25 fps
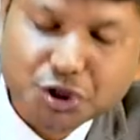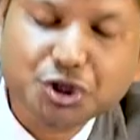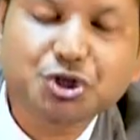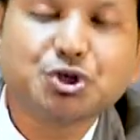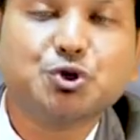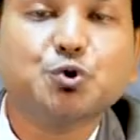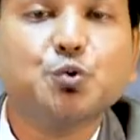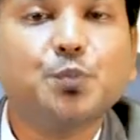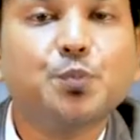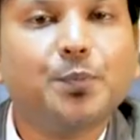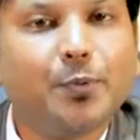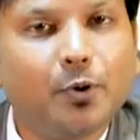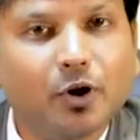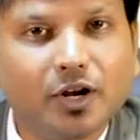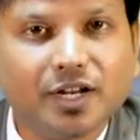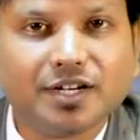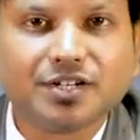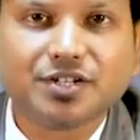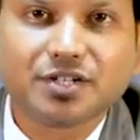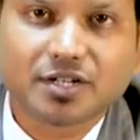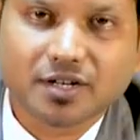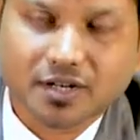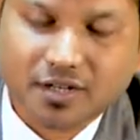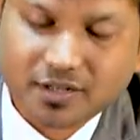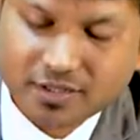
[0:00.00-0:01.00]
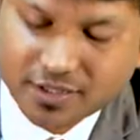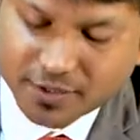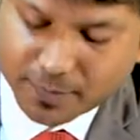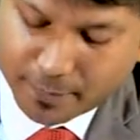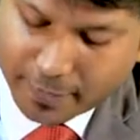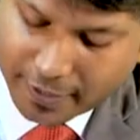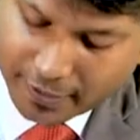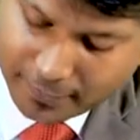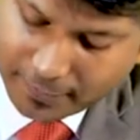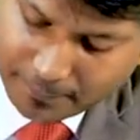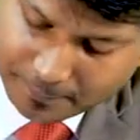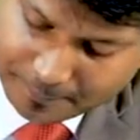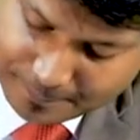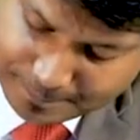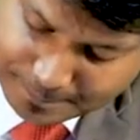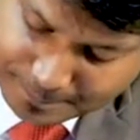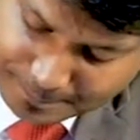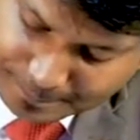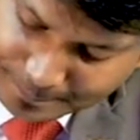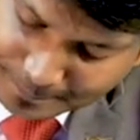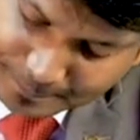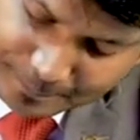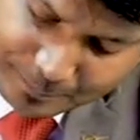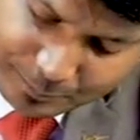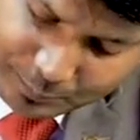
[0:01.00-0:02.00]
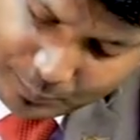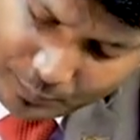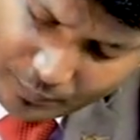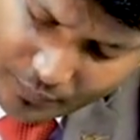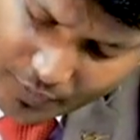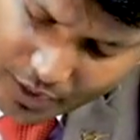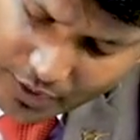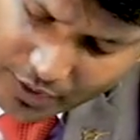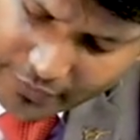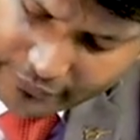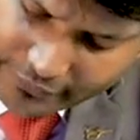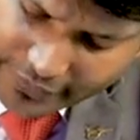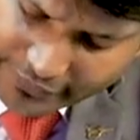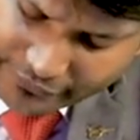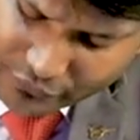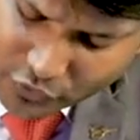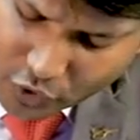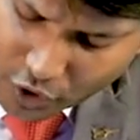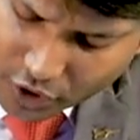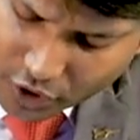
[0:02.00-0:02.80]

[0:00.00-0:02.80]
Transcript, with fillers: Shoe polish smell. We have